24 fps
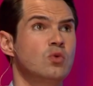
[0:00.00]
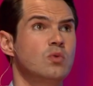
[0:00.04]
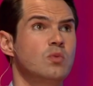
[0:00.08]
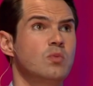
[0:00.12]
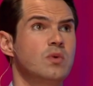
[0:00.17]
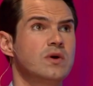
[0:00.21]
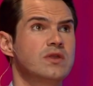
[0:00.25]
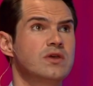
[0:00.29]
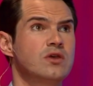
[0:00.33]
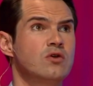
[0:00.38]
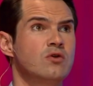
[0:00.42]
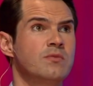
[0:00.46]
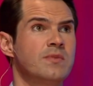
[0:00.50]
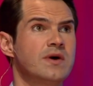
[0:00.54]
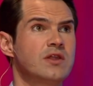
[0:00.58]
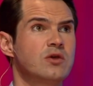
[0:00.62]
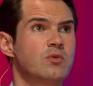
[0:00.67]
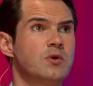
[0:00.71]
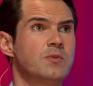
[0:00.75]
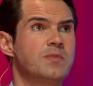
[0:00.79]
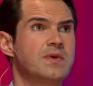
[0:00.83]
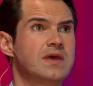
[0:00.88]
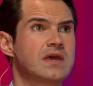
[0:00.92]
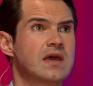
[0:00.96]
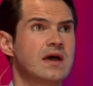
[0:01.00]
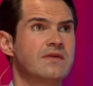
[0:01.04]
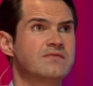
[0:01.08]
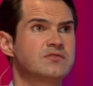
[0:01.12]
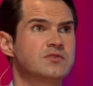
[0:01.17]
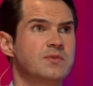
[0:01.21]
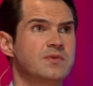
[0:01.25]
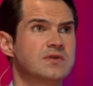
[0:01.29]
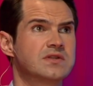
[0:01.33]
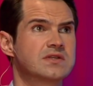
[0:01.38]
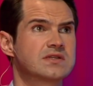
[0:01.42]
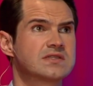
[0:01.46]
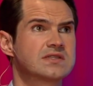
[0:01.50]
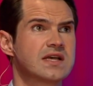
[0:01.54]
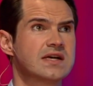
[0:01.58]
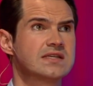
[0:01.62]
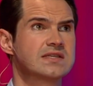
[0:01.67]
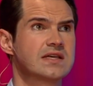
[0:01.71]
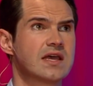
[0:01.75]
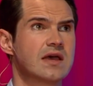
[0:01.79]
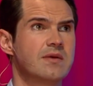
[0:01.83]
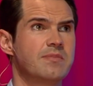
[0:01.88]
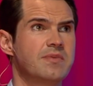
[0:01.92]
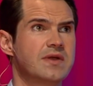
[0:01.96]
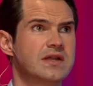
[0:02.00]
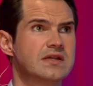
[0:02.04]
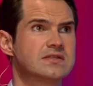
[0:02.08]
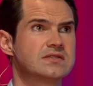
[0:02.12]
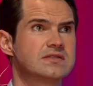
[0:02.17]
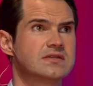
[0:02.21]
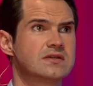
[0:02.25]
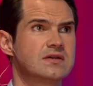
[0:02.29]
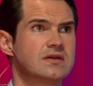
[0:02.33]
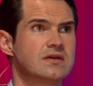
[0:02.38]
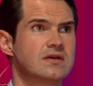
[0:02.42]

whether your mother would be comfortable discussing it, but it's...